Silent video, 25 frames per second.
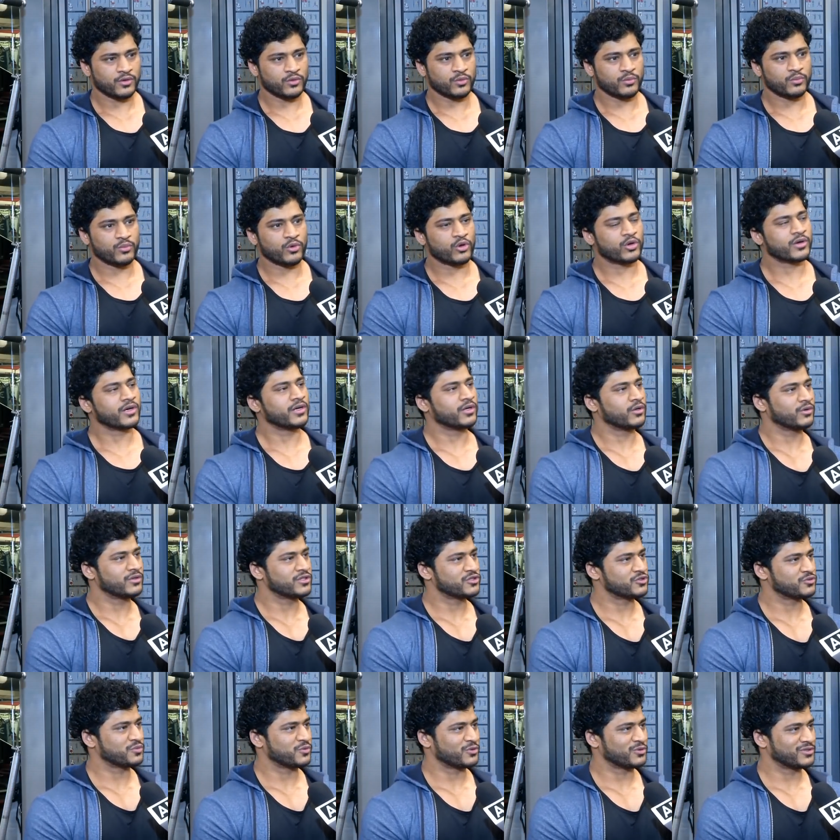do more into
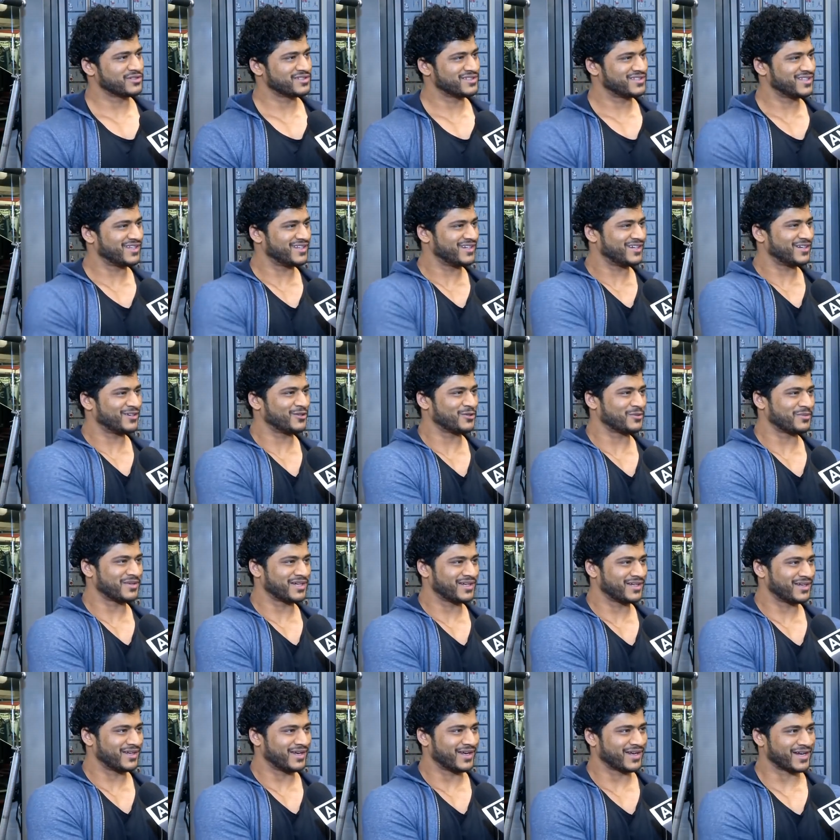in sports than into
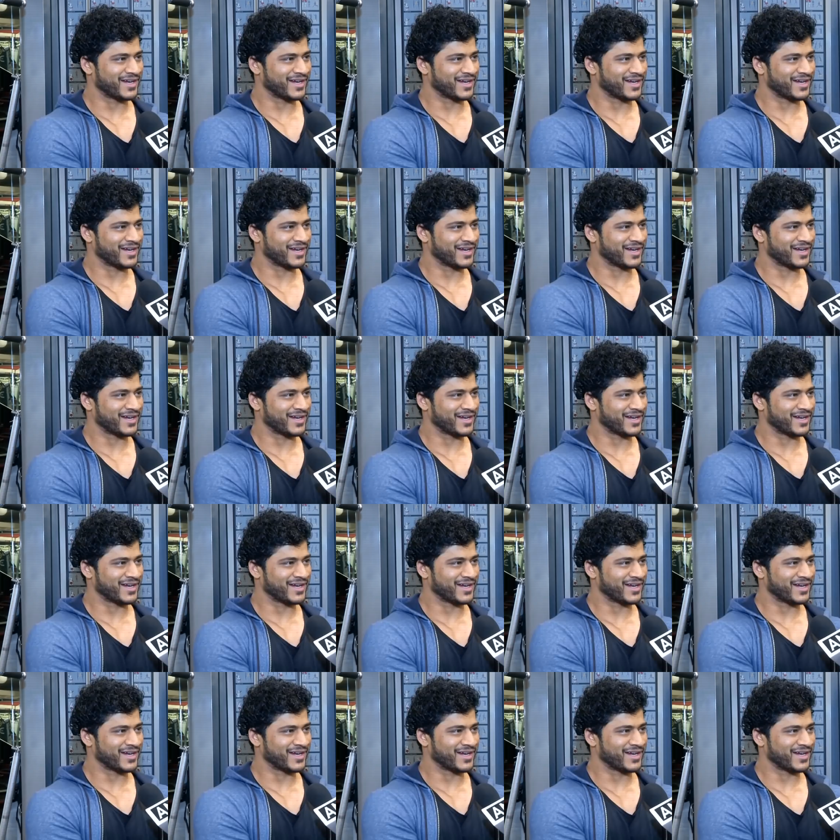my